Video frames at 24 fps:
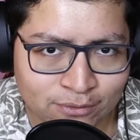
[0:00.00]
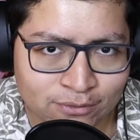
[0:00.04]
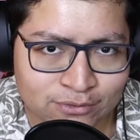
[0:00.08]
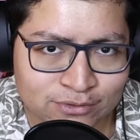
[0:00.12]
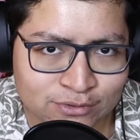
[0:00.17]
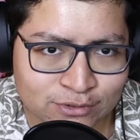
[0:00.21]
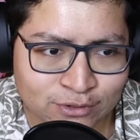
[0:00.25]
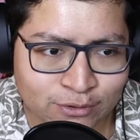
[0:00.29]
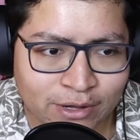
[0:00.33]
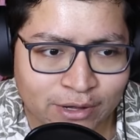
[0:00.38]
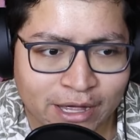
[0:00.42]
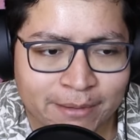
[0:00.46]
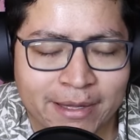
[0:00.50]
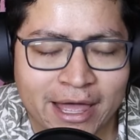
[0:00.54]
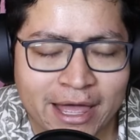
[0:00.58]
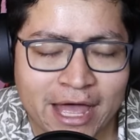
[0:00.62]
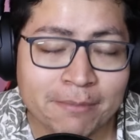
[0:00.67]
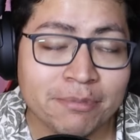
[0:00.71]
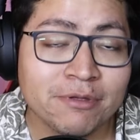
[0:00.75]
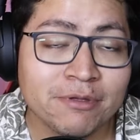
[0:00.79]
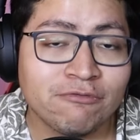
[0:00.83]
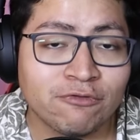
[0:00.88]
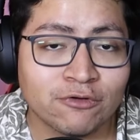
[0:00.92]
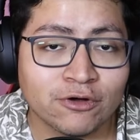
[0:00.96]
So I'm
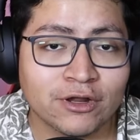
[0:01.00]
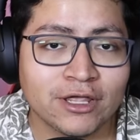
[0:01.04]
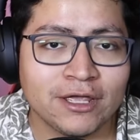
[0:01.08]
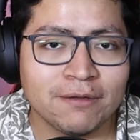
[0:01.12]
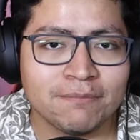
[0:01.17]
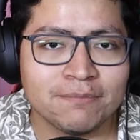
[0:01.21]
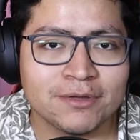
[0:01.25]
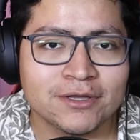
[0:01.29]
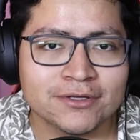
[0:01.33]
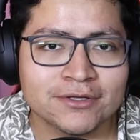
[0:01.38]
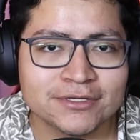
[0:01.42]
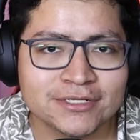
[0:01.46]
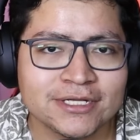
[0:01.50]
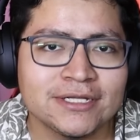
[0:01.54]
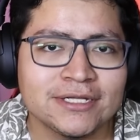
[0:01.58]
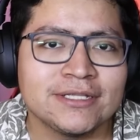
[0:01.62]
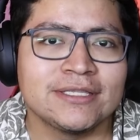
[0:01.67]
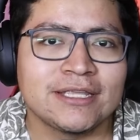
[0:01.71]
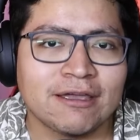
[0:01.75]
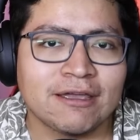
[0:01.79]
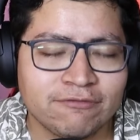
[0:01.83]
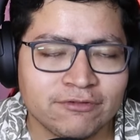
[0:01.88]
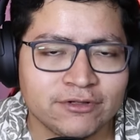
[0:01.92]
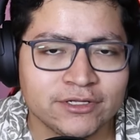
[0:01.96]
happy for him, because he
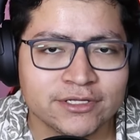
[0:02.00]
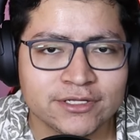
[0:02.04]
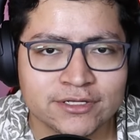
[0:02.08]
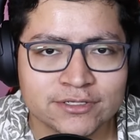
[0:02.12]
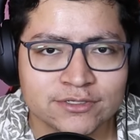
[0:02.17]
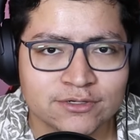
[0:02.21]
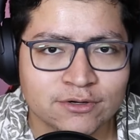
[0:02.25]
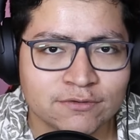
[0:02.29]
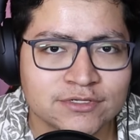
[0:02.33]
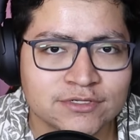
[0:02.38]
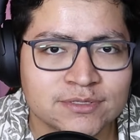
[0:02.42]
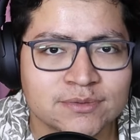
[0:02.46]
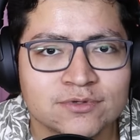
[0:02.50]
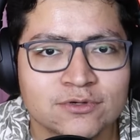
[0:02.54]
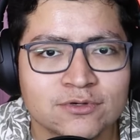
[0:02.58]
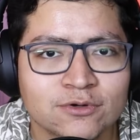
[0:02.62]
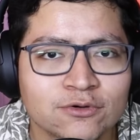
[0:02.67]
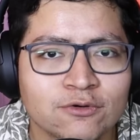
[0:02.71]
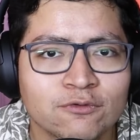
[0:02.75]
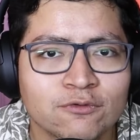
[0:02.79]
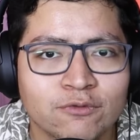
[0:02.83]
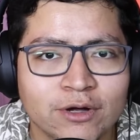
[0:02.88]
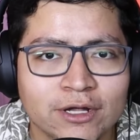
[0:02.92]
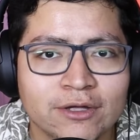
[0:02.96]
definitely deserves some sort
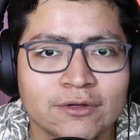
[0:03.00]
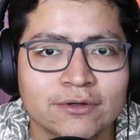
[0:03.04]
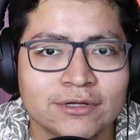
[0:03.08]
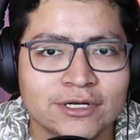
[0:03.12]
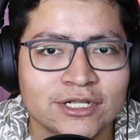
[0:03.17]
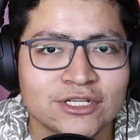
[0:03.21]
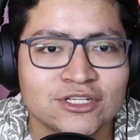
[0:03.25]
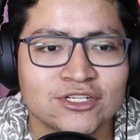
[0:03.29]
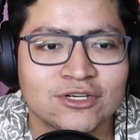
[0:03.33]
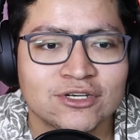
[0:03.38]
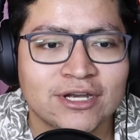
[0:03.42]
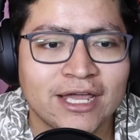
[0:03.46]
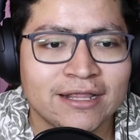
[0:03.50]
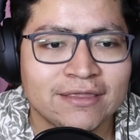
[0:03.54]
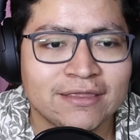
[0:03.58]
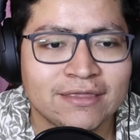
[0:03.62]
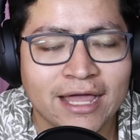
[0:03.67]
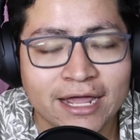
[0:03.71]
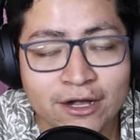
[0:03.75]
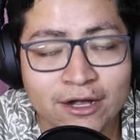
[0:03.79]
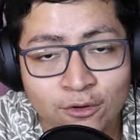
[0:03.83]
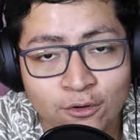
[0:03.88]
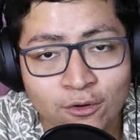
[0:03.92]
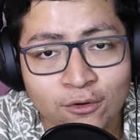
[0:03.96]
of recognition. And
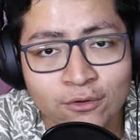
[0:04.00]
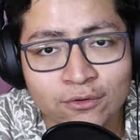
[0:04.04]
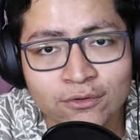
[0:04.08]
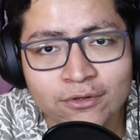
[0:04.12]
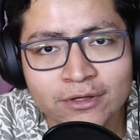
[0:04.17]
that goal,